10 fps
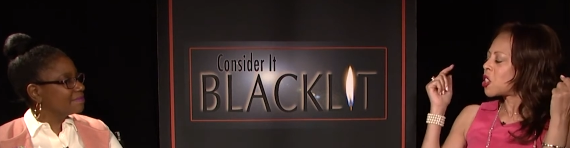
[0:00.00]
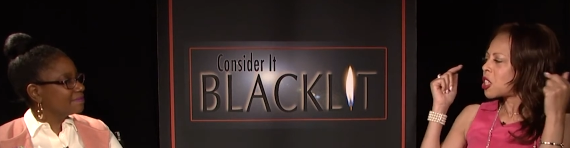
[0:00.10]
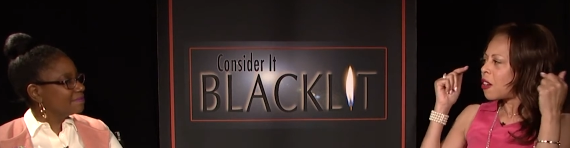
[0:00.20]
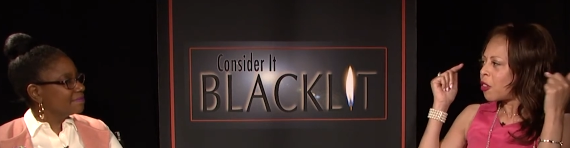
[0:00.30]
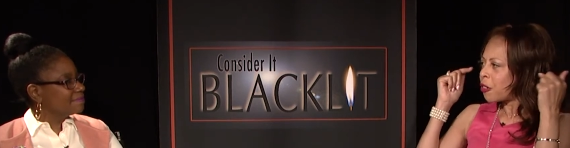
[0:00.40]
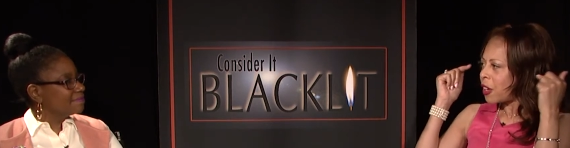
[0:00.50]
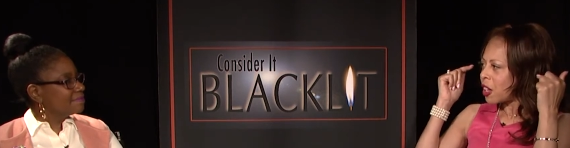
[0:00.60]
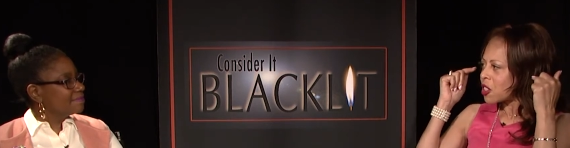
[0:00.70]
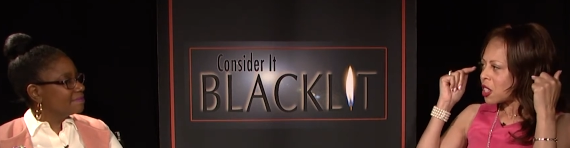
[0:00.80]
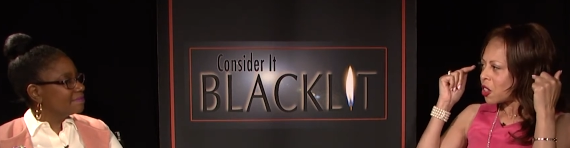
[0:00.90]
Speaker 1: shove your
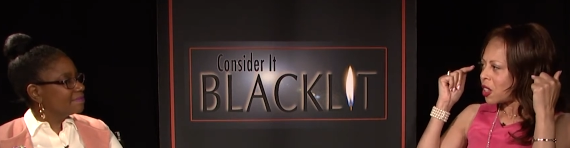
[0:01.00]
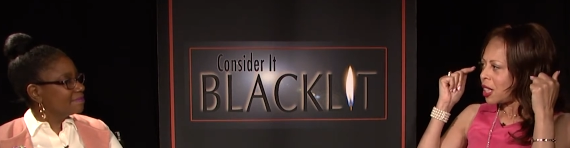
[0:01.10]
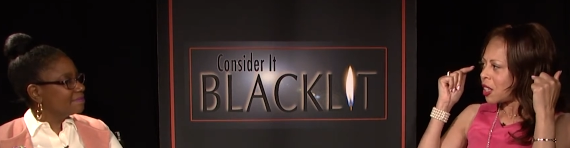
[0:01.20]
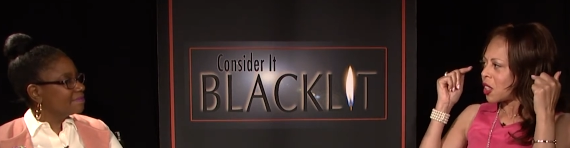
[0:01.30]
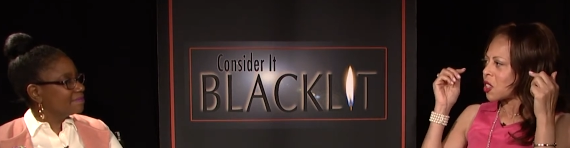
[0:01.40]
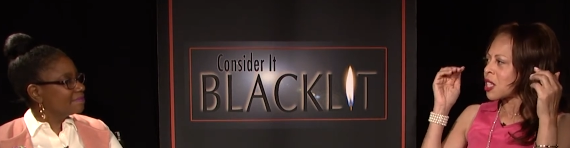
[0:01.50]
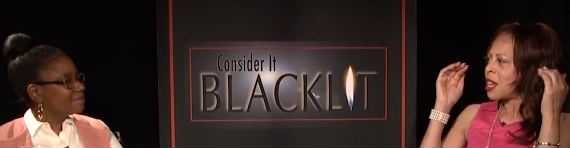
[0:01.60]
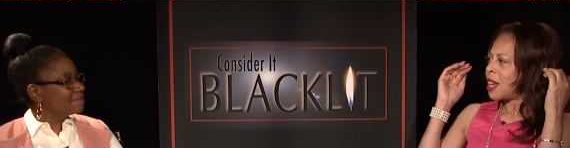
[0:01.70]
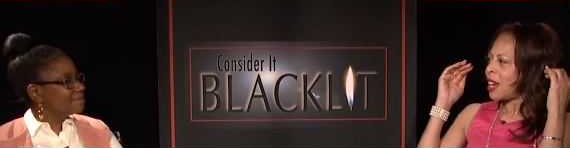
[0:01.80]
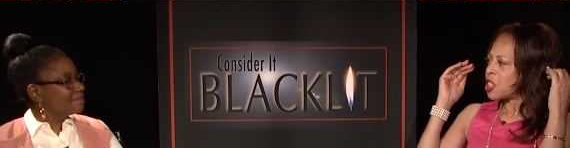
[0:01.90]
fingers in your ears
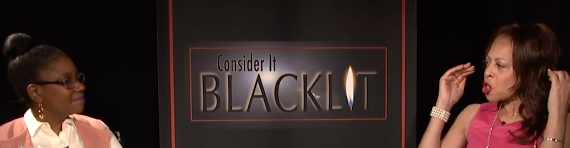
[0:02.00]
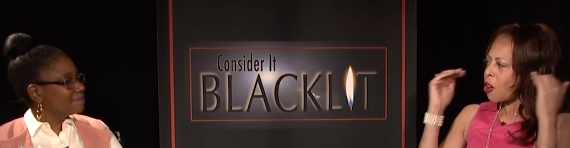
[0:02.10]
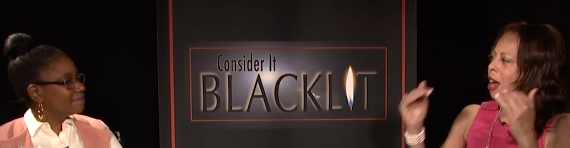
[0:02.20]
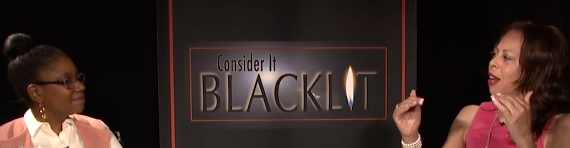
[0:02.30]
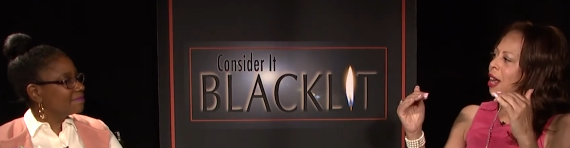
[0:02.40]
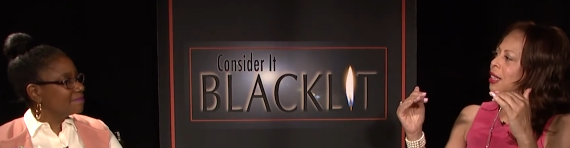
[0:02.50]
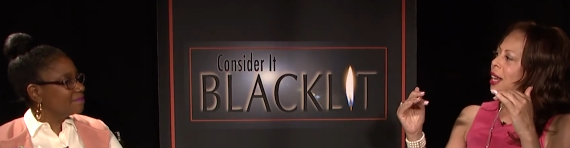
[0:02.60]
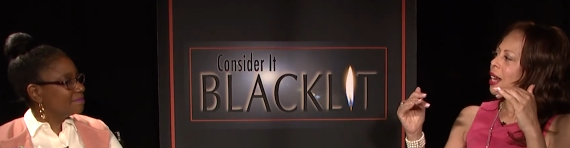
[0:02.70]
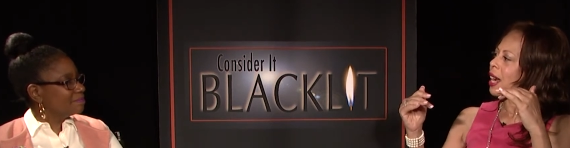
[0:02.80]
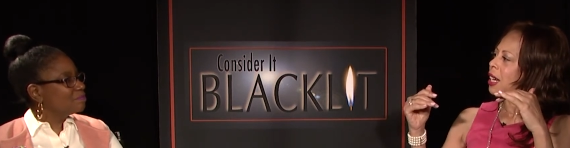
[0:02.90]
and drown out that
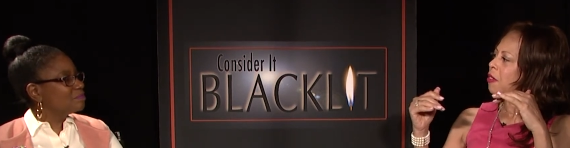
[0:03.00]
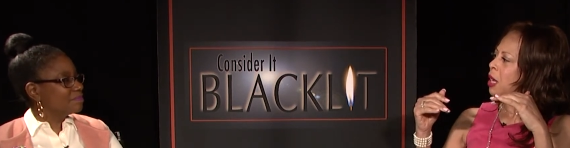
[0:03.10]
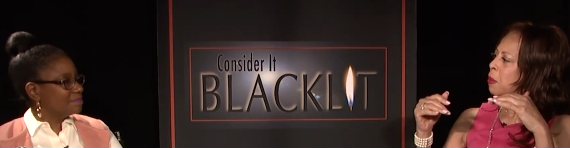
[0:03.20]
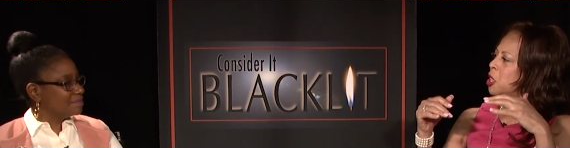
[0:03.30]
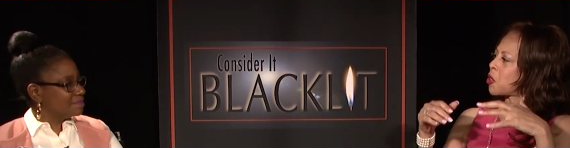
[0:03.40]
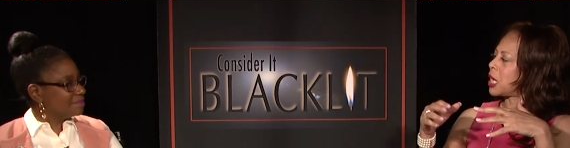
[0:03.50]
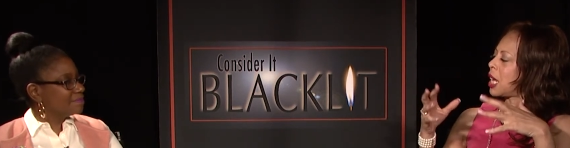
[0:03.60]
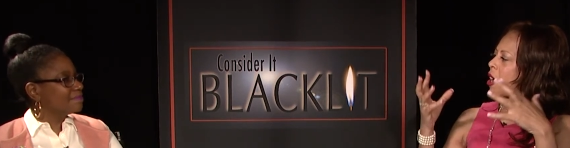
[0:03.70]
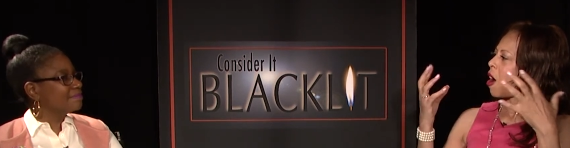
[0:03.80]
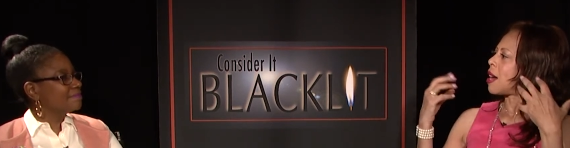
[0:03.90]
negative imagery mm-hmm.
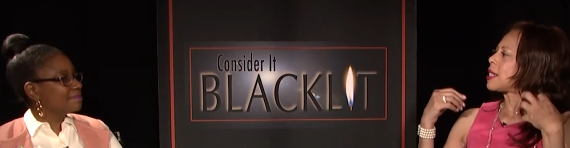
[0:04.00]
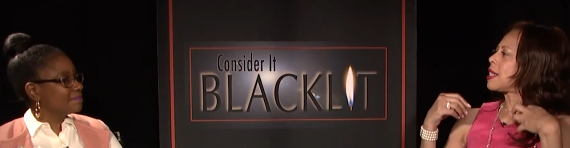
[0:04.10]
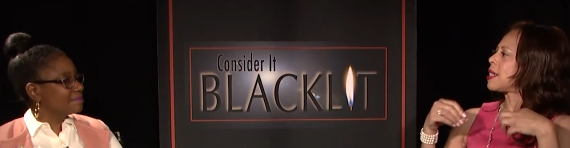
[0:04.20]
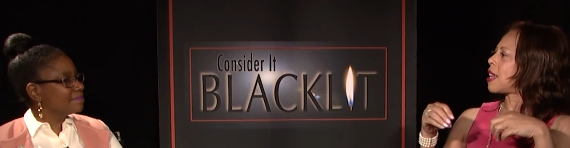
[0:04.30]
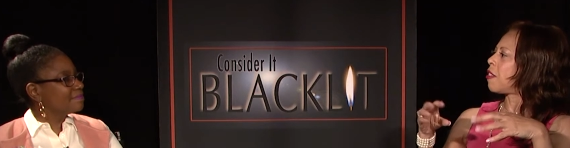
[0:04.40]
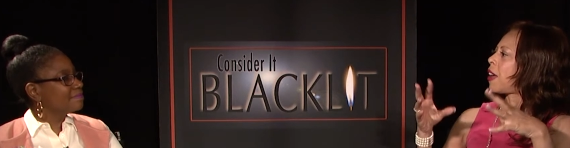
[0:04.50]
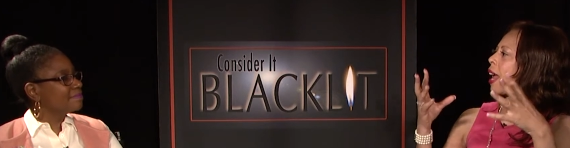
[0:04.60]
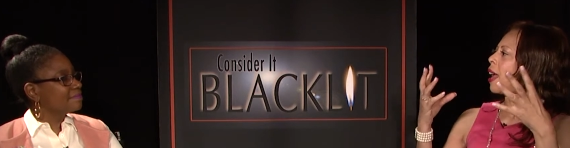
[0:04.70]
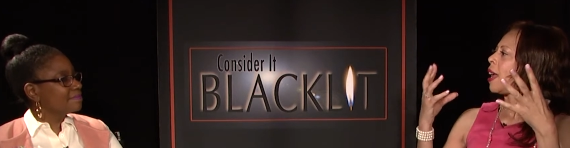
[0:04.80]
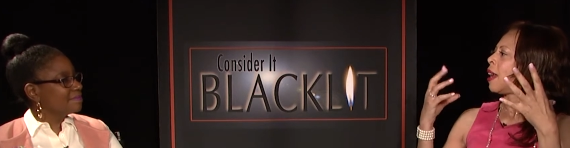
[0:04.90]
that causes self
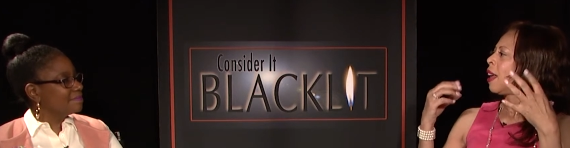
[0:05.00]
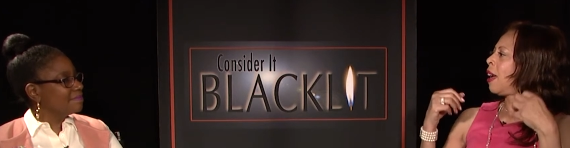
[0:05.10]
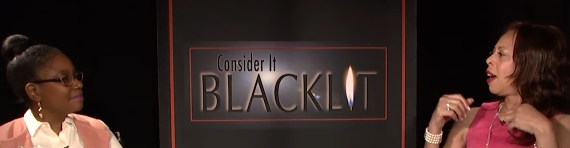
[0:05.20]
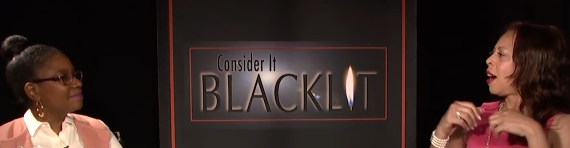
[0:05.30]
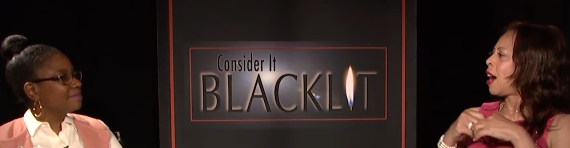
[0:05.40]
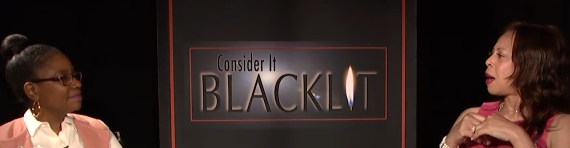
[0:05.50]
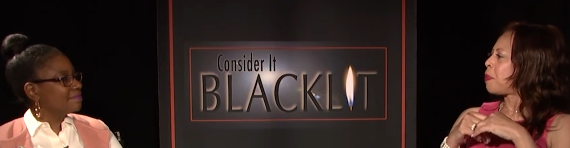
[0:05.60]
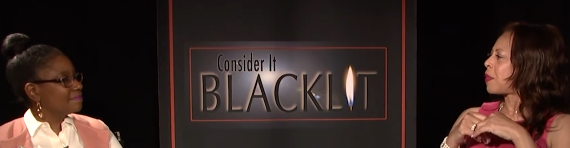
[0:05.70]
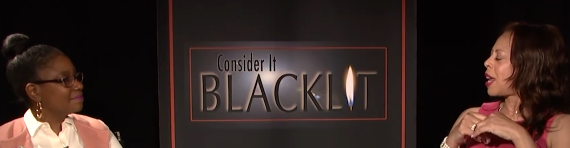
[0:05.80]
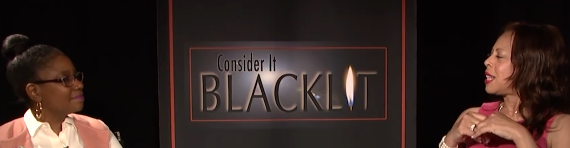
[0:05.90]
hate
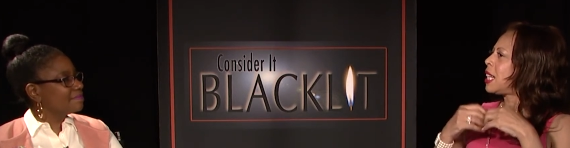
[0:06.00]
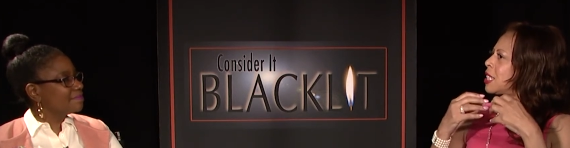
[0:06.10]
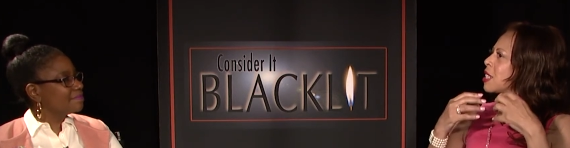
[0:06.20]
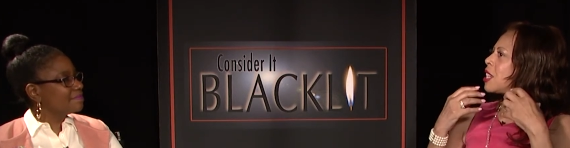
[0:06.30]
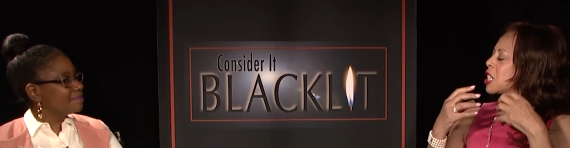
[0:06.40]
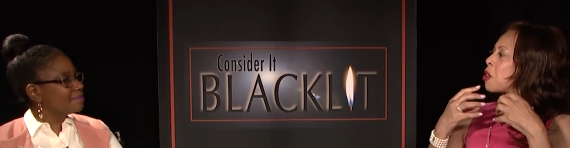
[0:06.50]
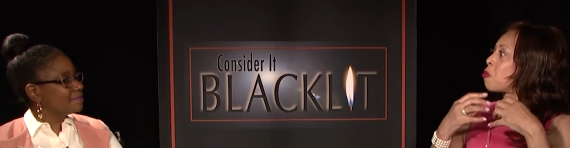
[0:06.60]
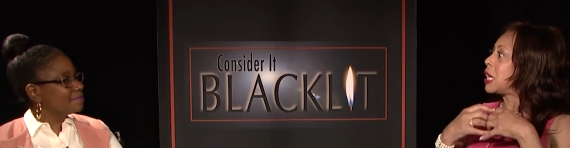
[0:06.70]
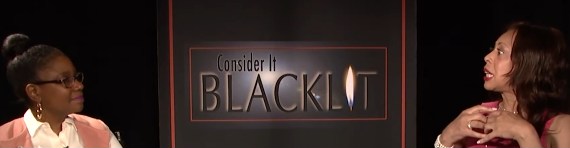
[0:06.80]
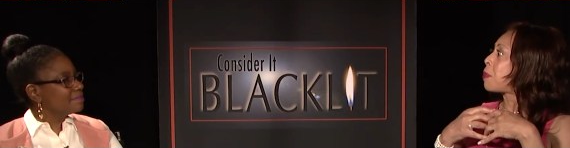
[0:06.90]
um, is, is a
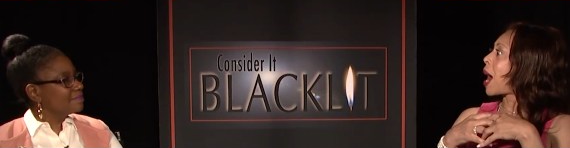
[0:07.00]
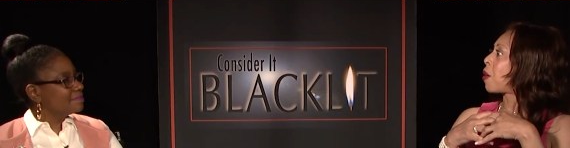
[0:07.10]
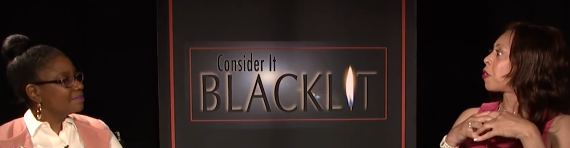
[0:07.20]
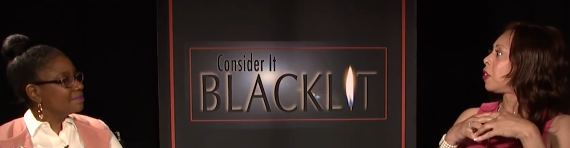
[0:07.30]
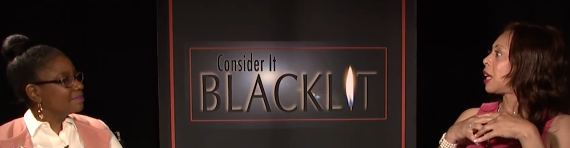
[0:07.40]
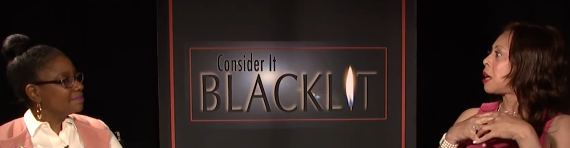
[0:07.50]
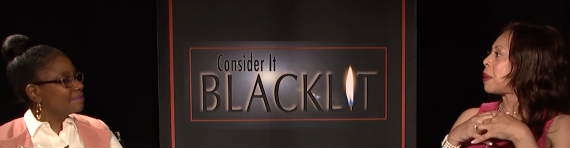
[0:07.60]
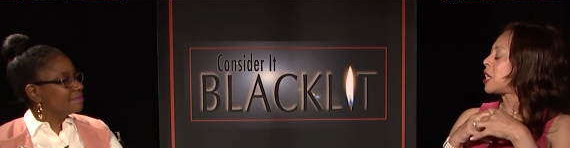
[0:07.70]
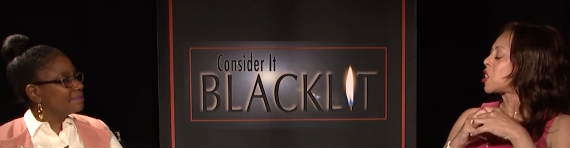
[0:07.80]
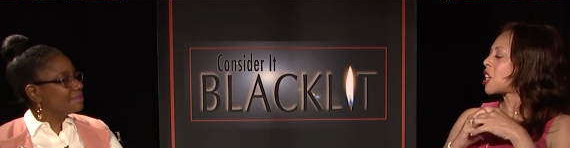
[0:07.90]
really powerful
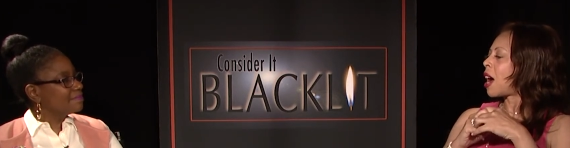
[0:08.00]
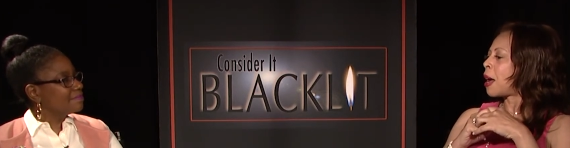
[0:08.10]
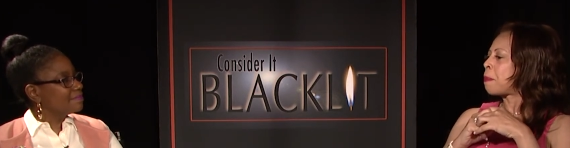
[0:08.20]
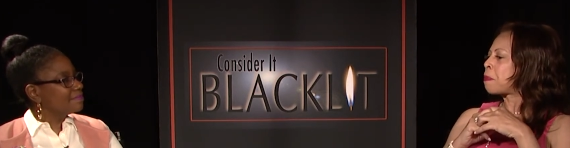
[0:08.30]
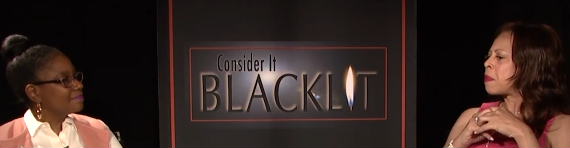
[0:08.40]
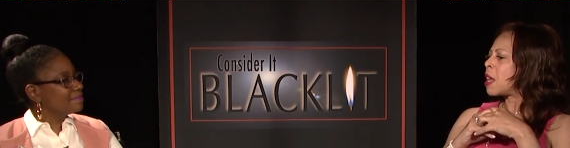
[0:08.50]
image. Um,